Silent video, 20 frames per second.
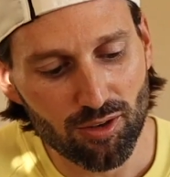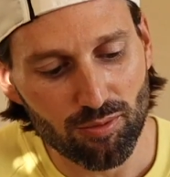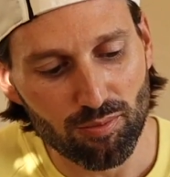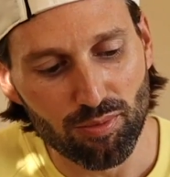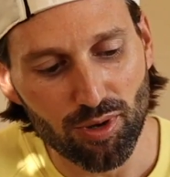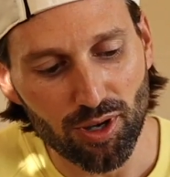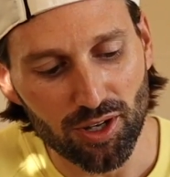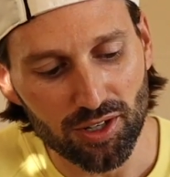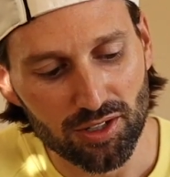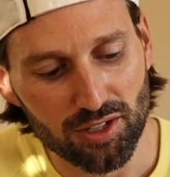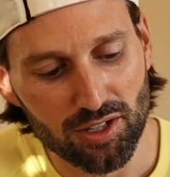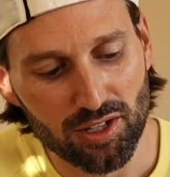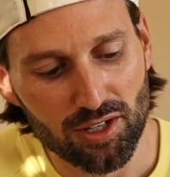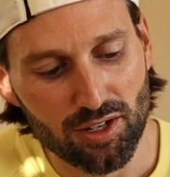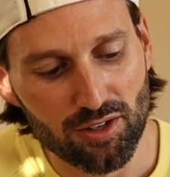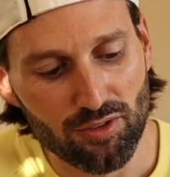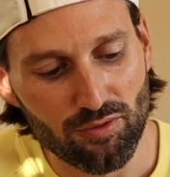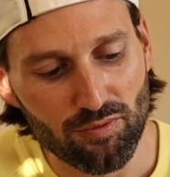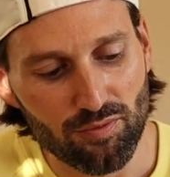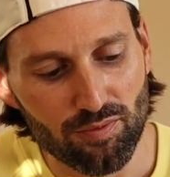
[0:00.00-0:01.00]
but
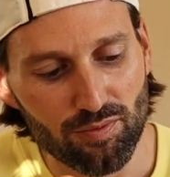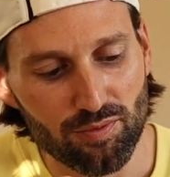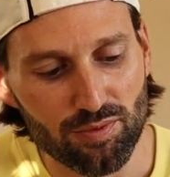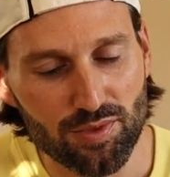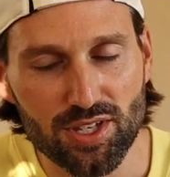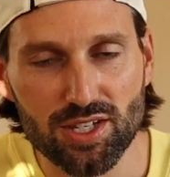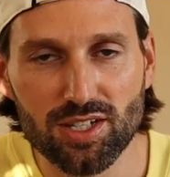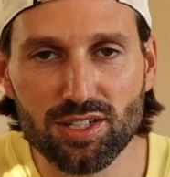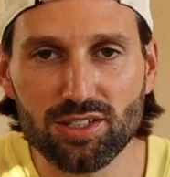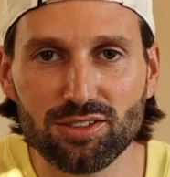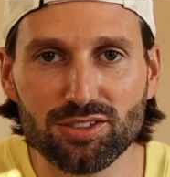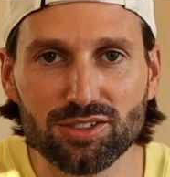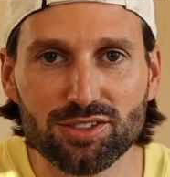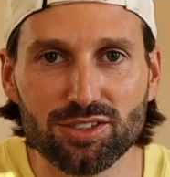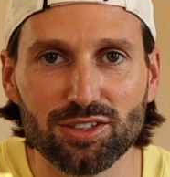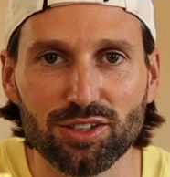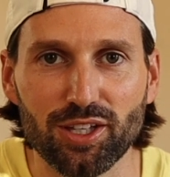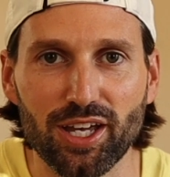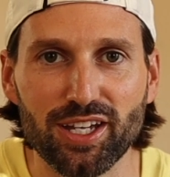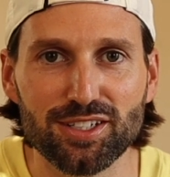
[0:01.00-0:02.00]

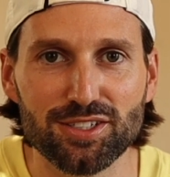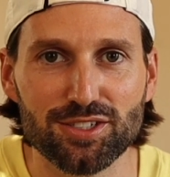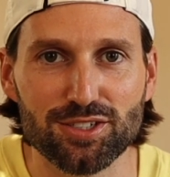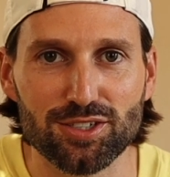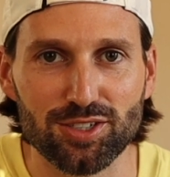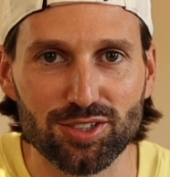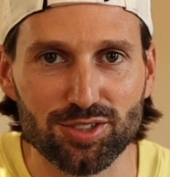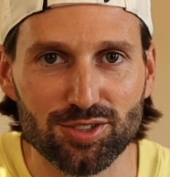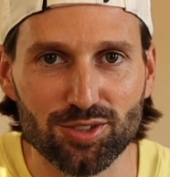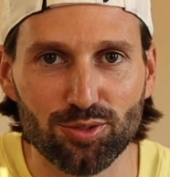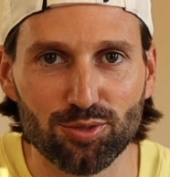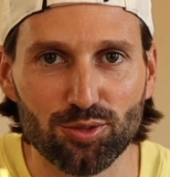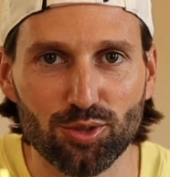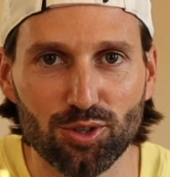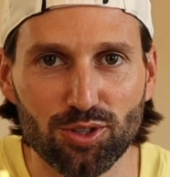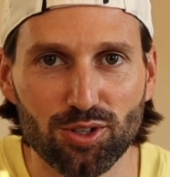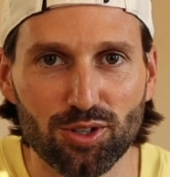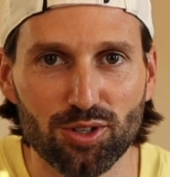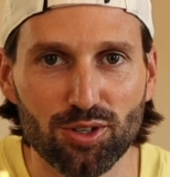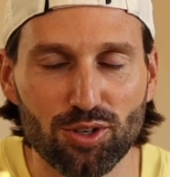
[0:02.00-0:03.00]
these lenses
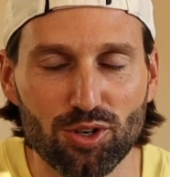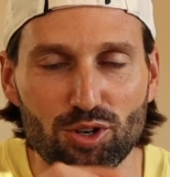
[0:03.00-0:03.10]
look